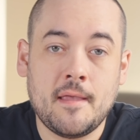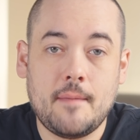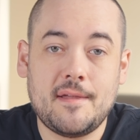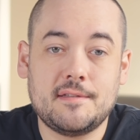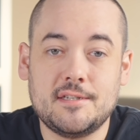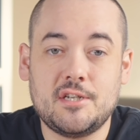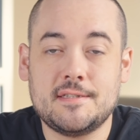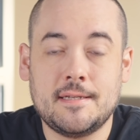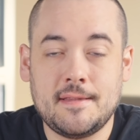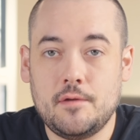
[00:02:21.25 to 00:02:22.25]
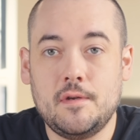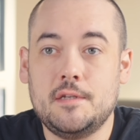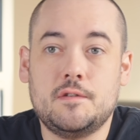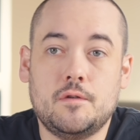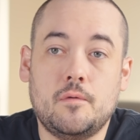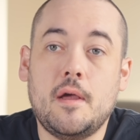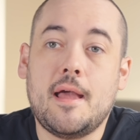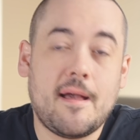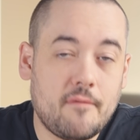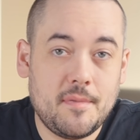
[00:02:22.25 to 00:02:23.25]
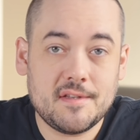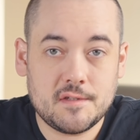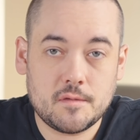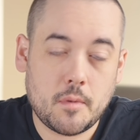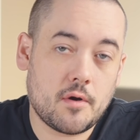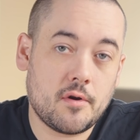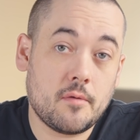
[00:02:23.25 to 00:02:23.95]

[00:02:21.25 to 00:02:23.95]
I'm not suggesting that you need to have a business partner,